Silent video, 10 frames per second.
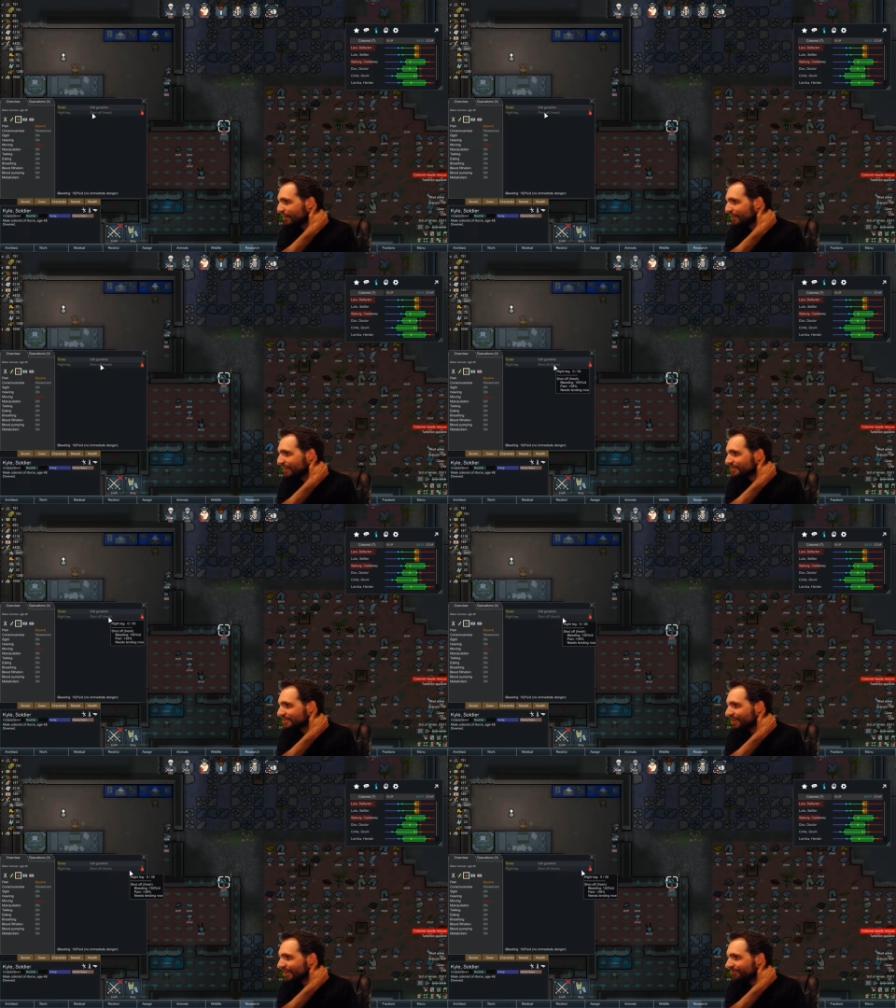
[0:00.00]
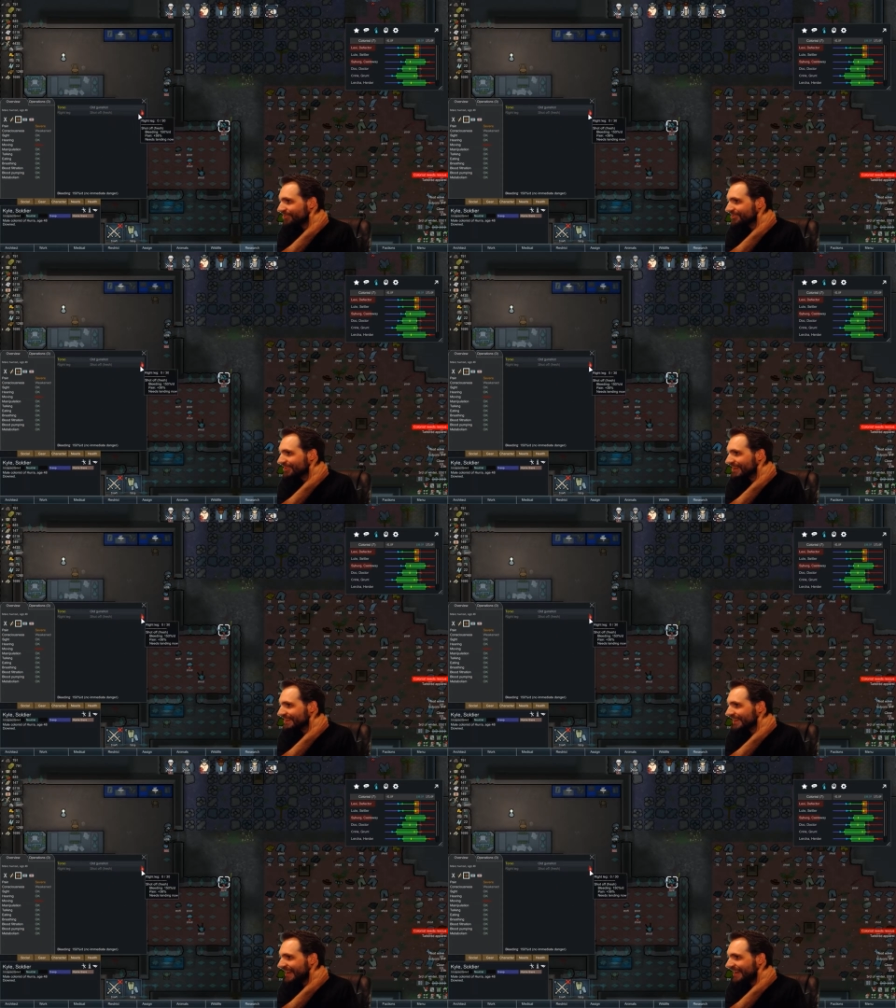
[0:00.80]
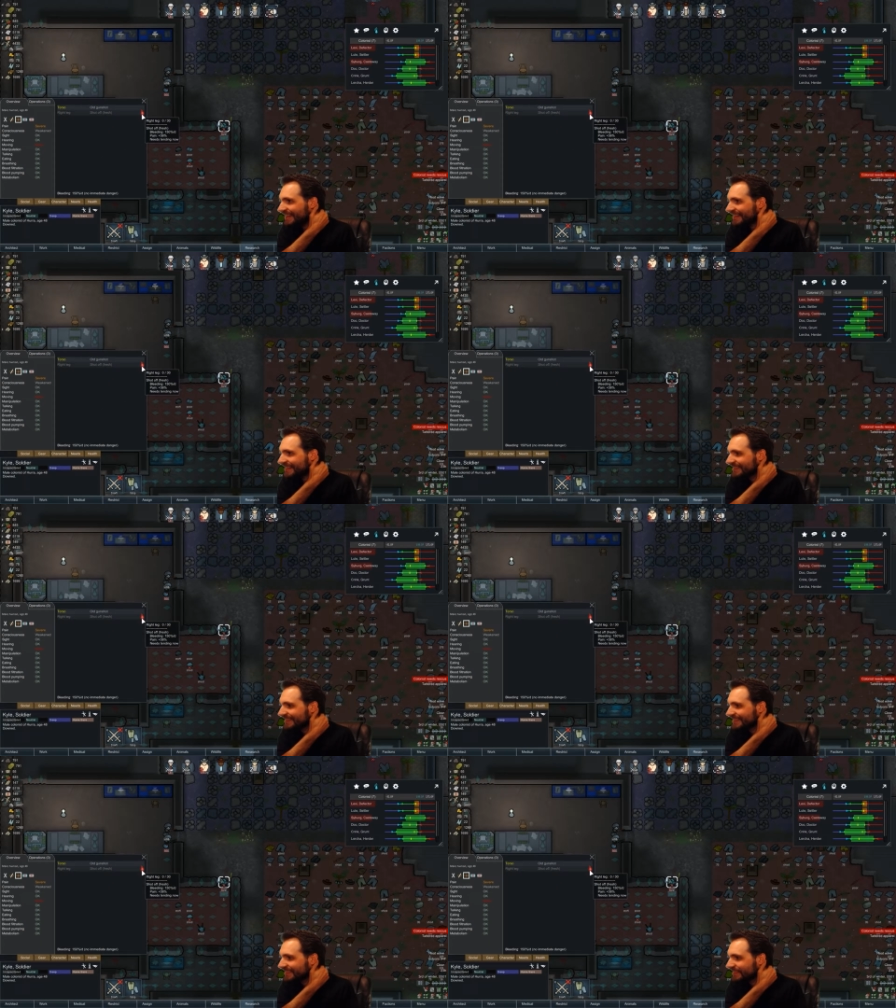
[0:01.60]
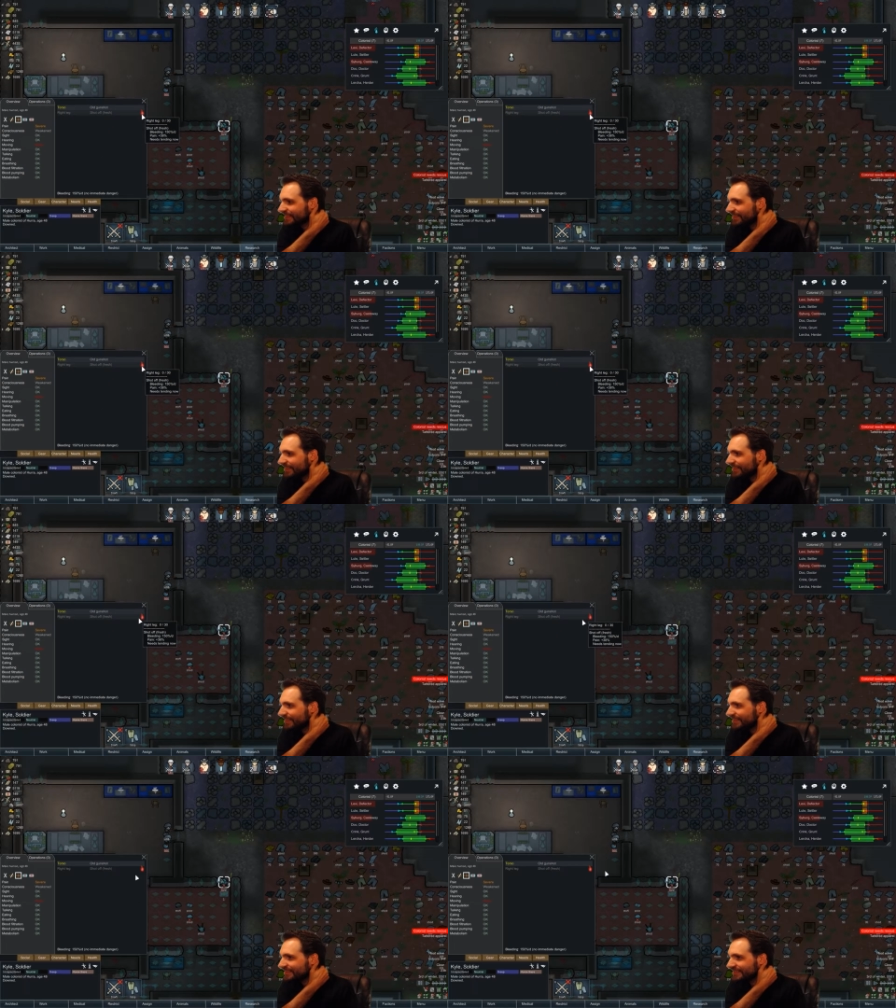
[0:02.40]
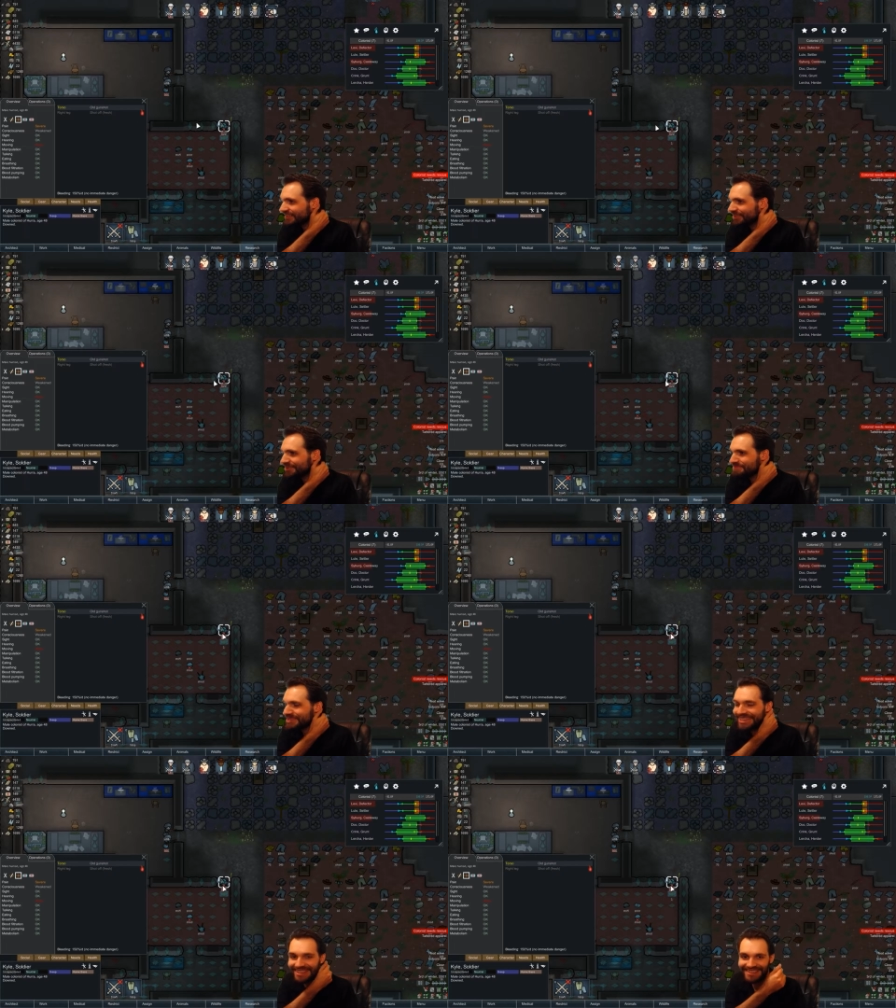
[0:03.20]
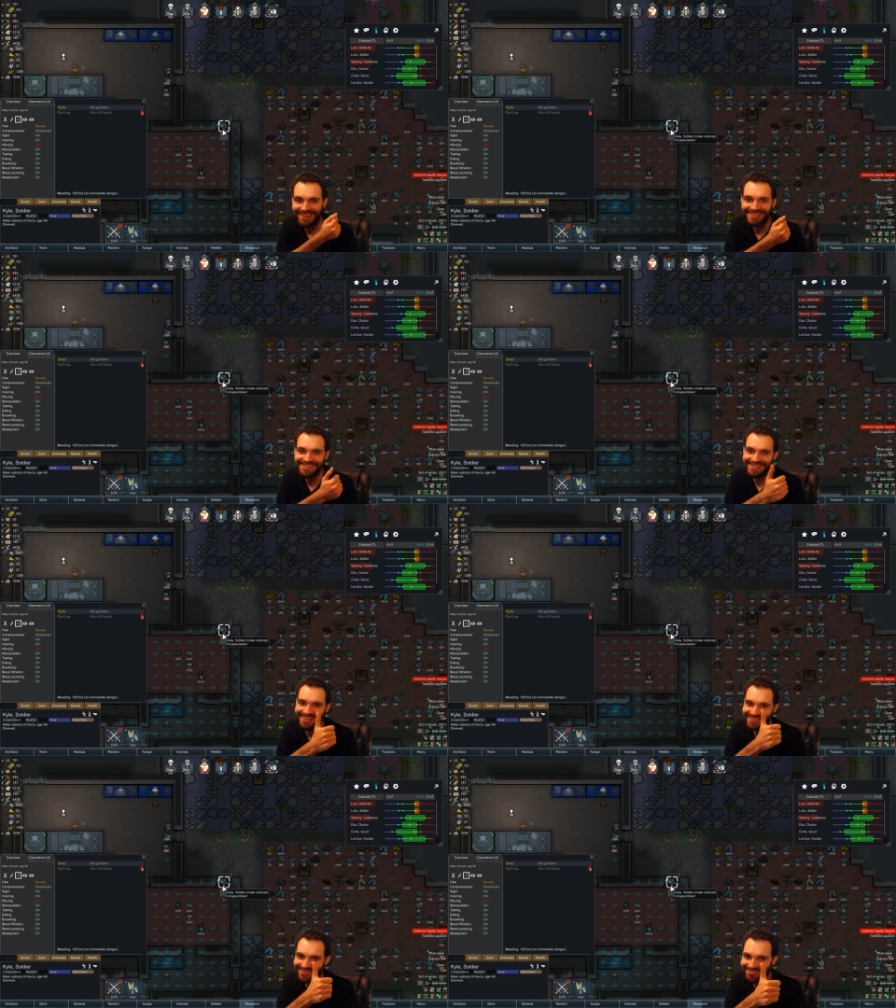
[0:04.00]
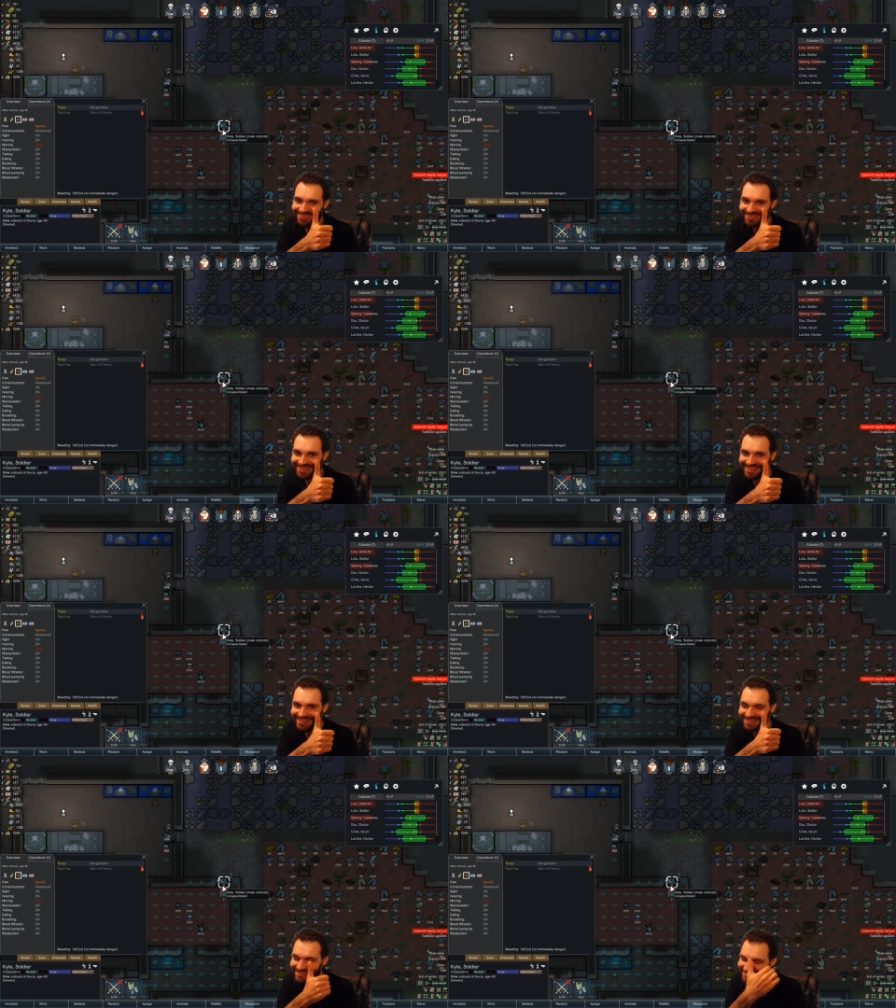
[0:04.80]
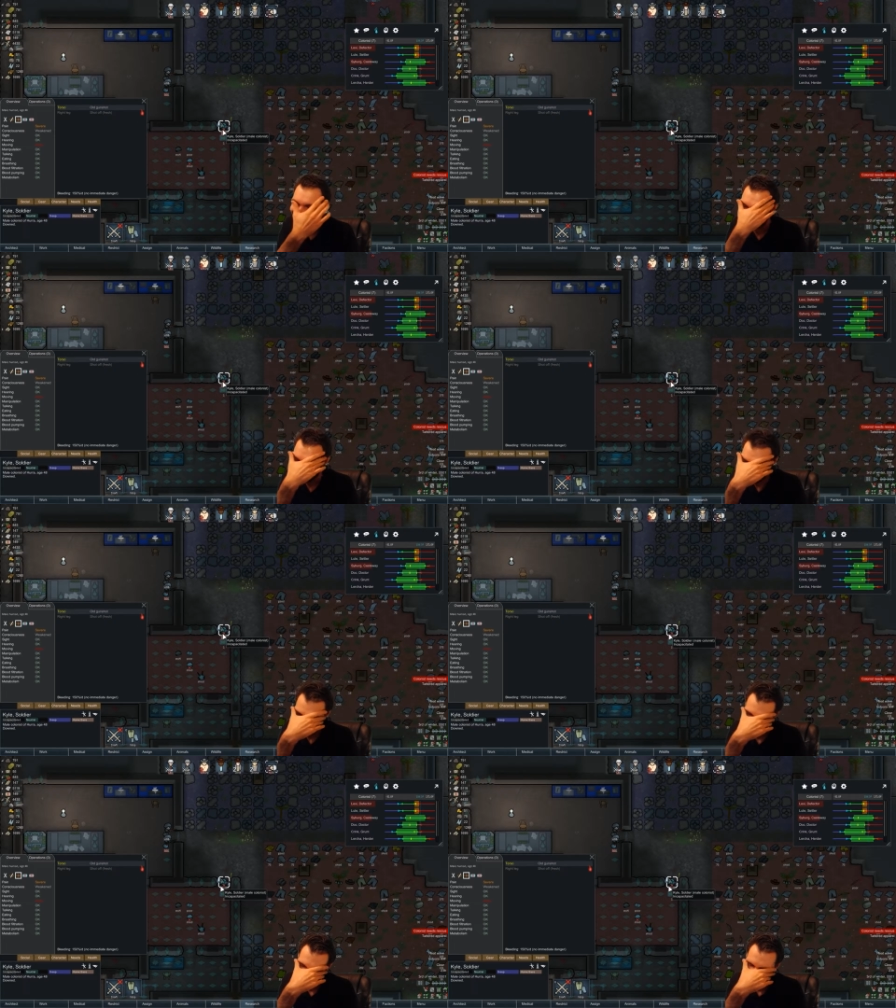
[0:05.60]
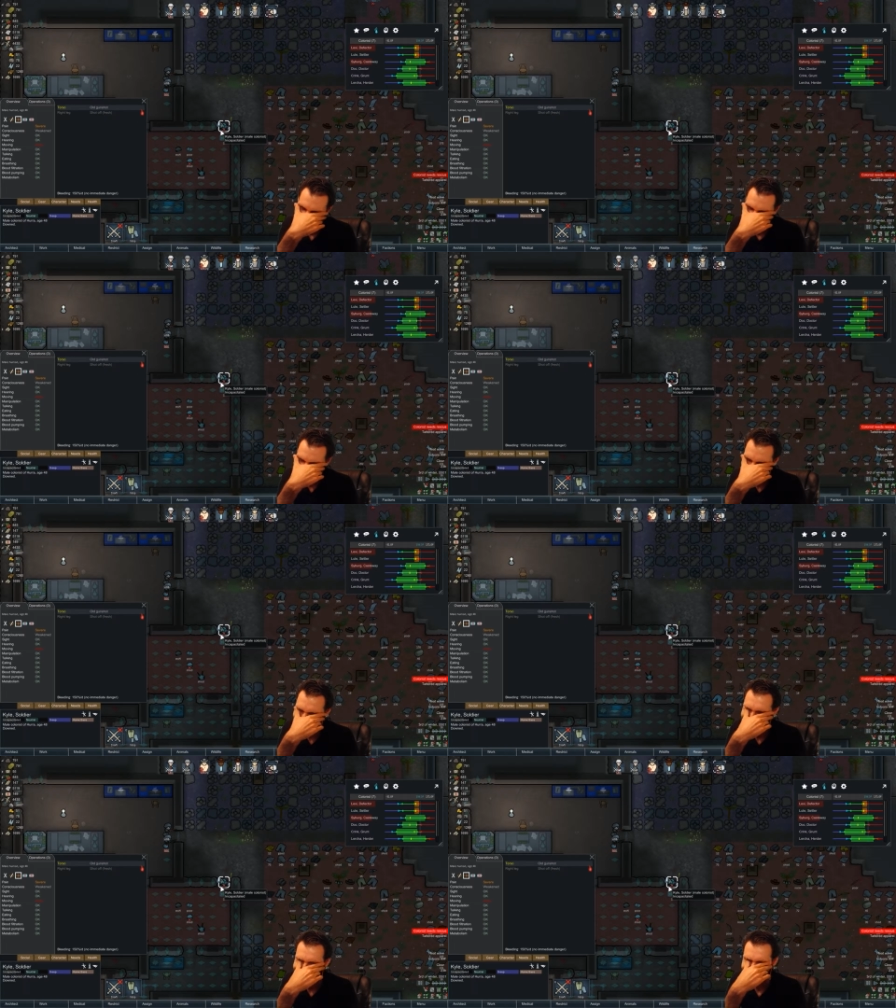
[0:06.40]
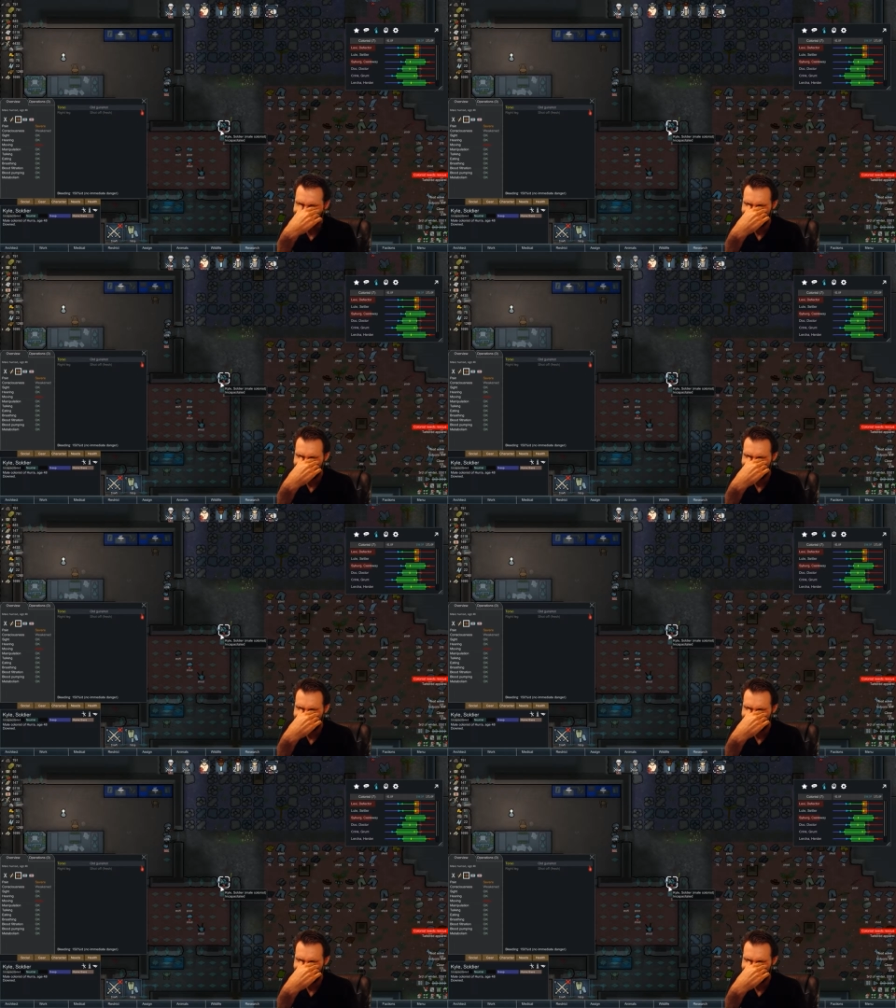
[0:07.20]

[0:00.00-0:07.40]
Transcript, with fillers: It shot off his right leg. He's in no immediate danger, though. Don't worry. Mmm.